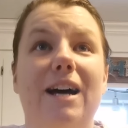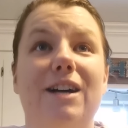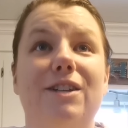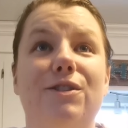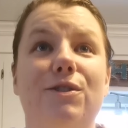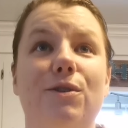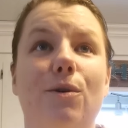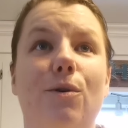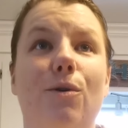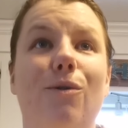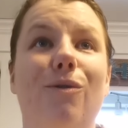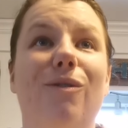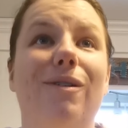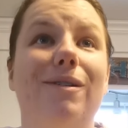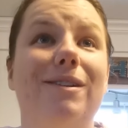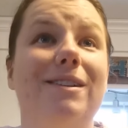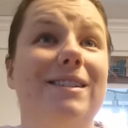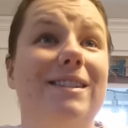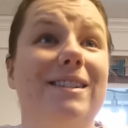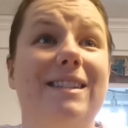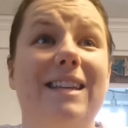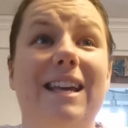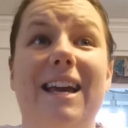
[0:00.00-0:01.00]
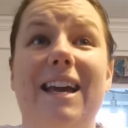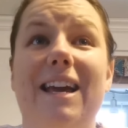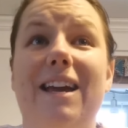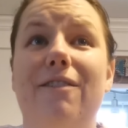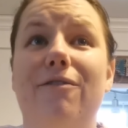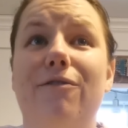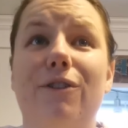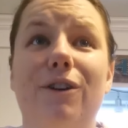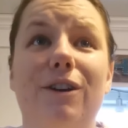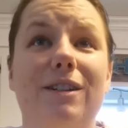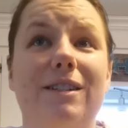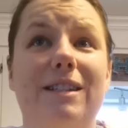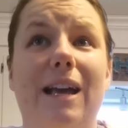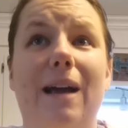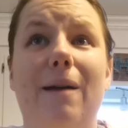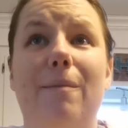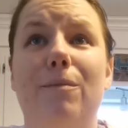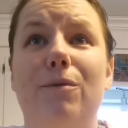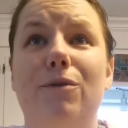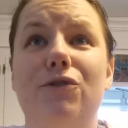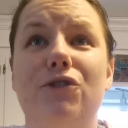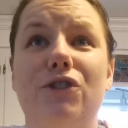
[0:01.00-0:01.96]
So say, for example,